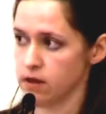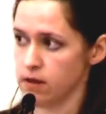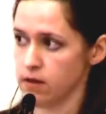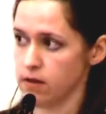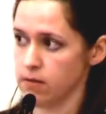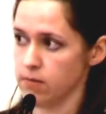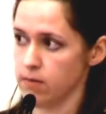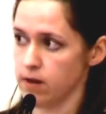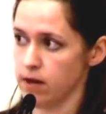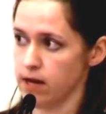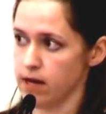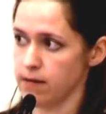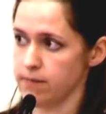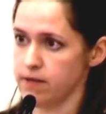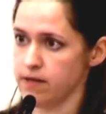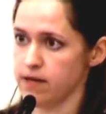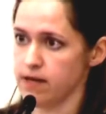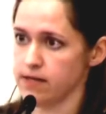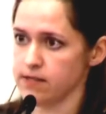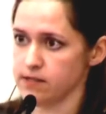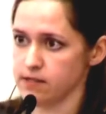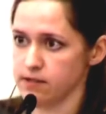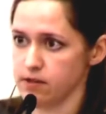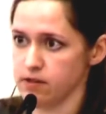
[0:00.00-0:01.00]

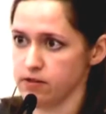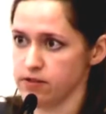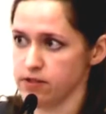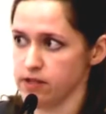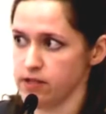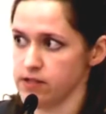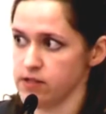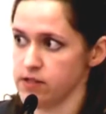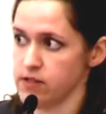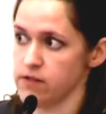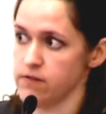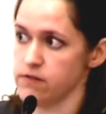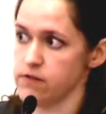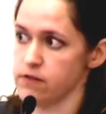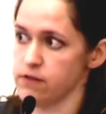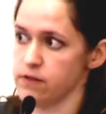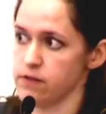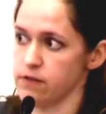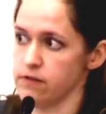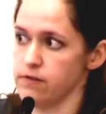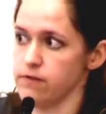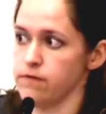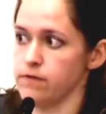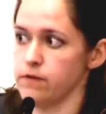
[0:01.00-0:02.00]
IBS and they're sensitive to
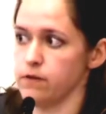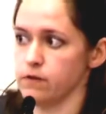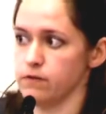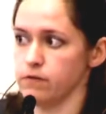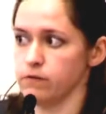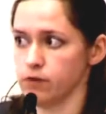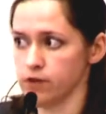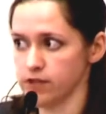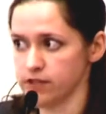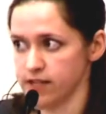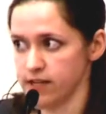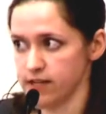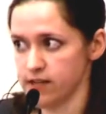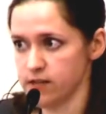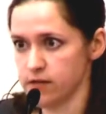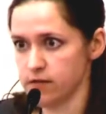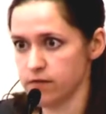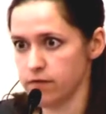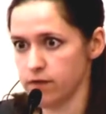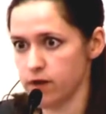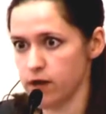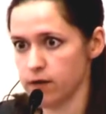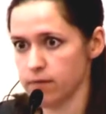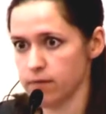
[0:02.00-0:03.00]
the fructans and